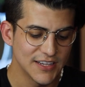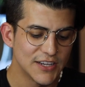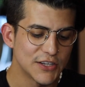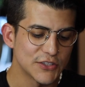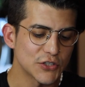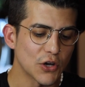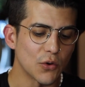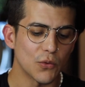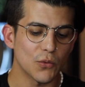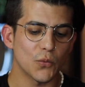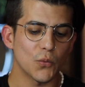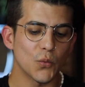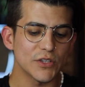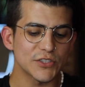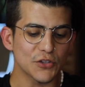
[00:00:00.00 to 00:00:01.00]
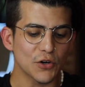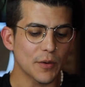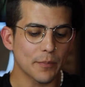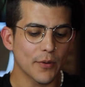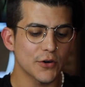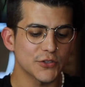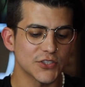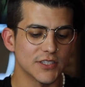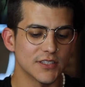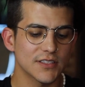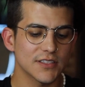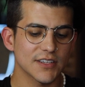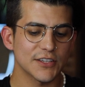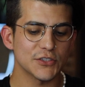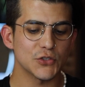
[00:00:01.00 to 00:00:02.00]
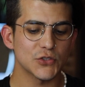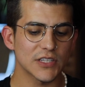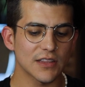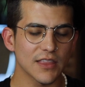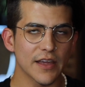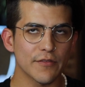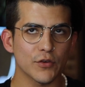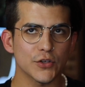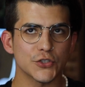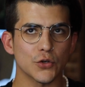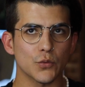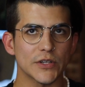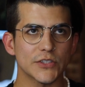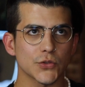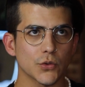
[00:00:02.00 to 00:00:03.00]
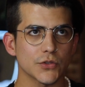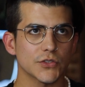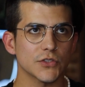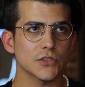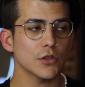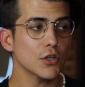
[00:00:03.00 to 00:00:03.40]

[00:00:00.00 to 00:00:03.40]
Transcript: So was there a person, because you said leverage your resources,